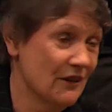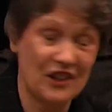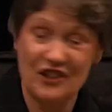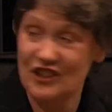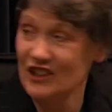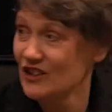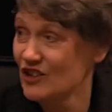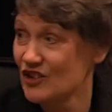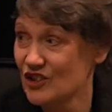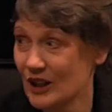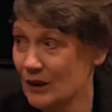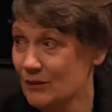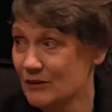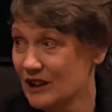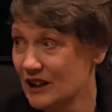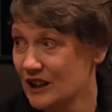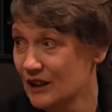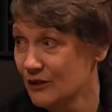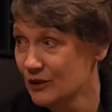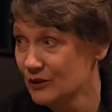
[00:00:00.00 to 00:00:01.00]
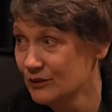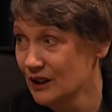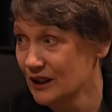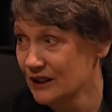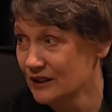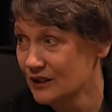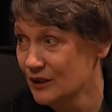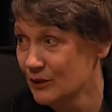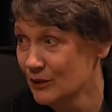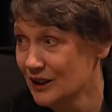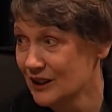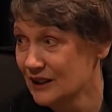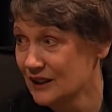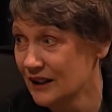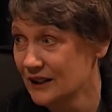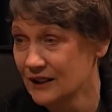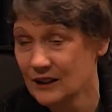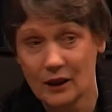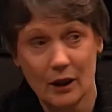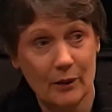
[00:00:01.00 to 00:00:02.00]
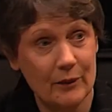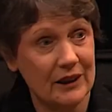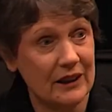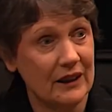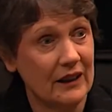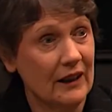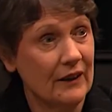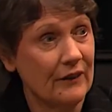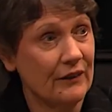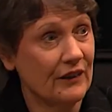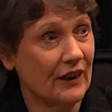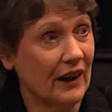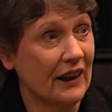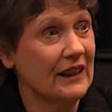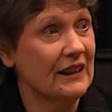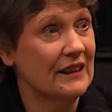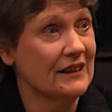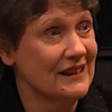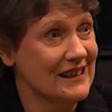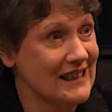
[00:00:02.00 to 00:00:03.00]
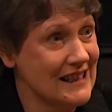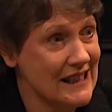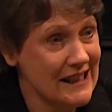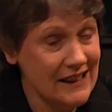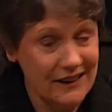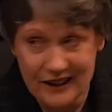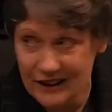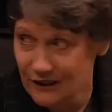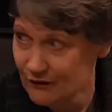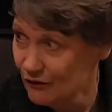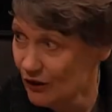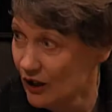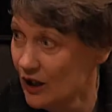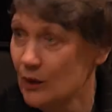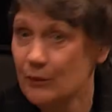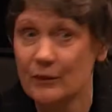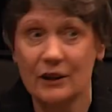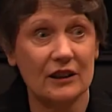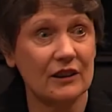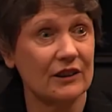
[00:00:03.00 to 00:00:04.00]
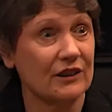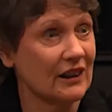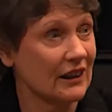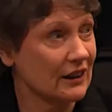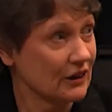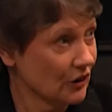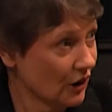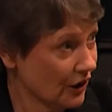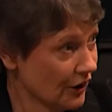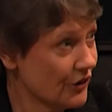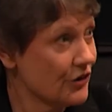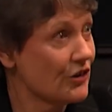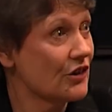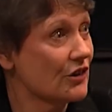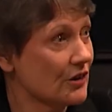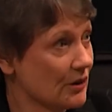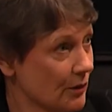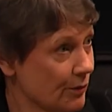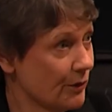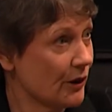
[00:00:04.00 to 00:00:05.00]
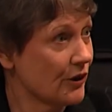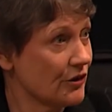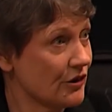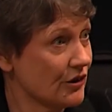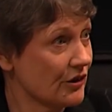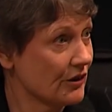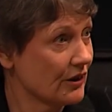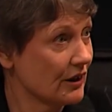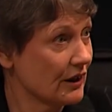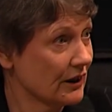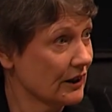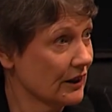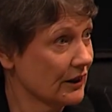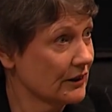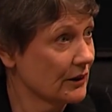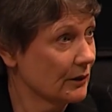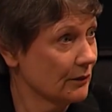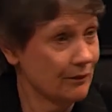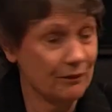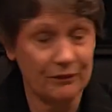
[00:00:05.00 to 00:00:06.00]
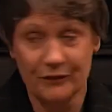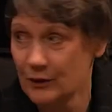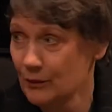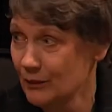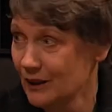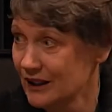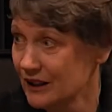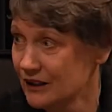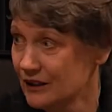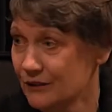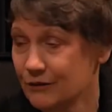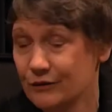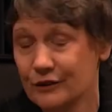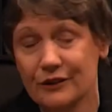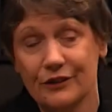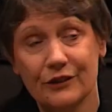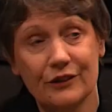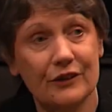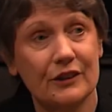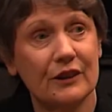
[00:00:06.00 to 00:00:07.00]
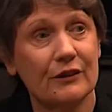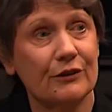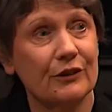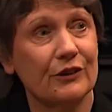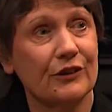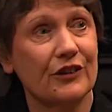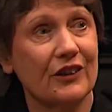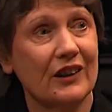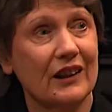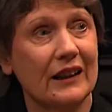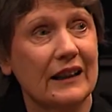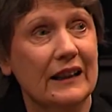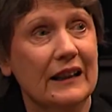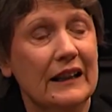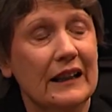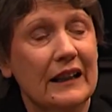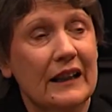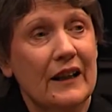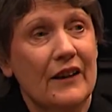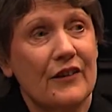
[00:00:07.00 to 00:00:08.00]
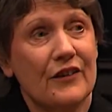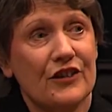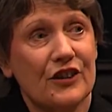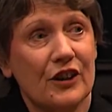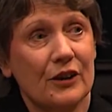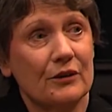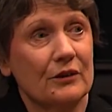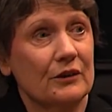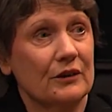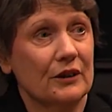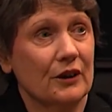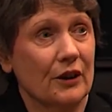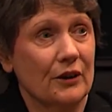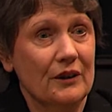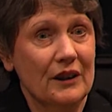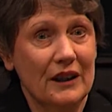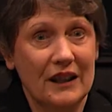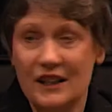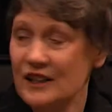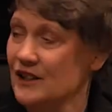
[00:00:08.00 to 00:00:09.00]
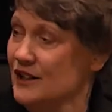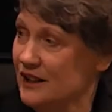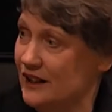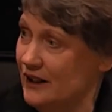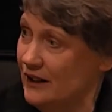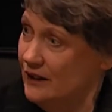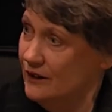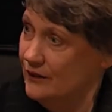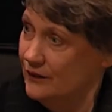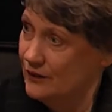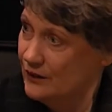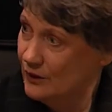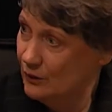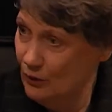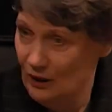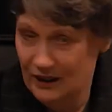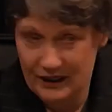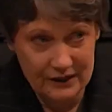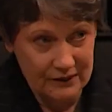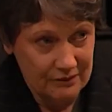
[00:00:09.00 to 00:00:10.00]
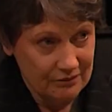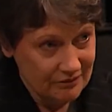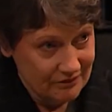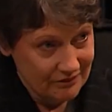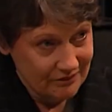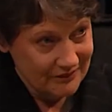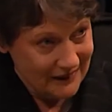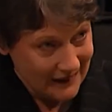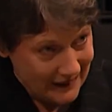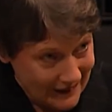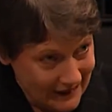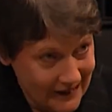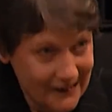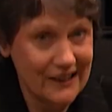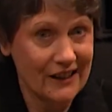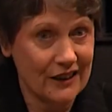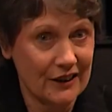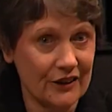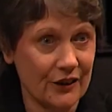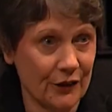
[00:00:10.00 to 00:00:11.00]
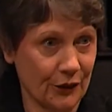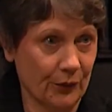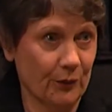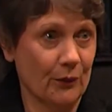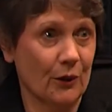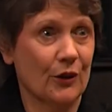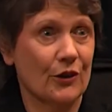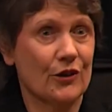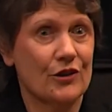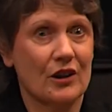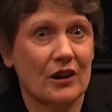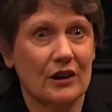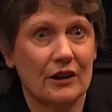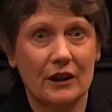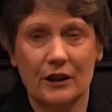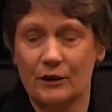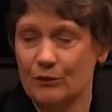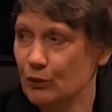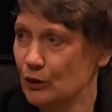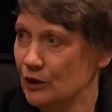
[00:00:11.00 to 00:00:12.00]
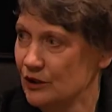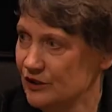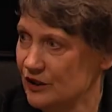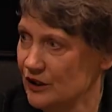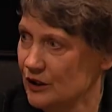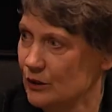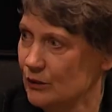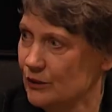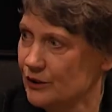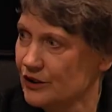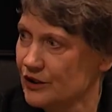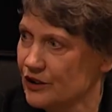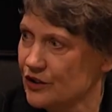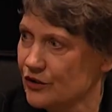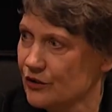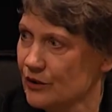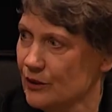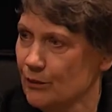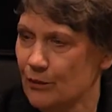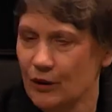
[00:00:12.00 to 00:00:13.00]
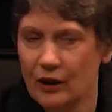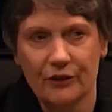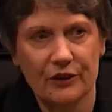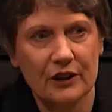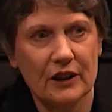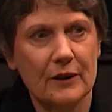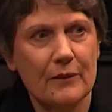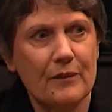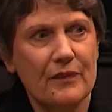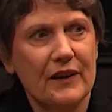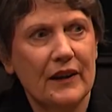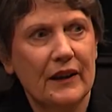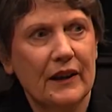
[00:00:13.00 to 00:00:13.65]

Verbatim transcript: He said the same to Kevin Rudd the week later. I mean, they need the environmental technologies and approaches that are going to, to make a difference, difference there. So, you know, India, the way India is emerging, it will deal with extreme poverty.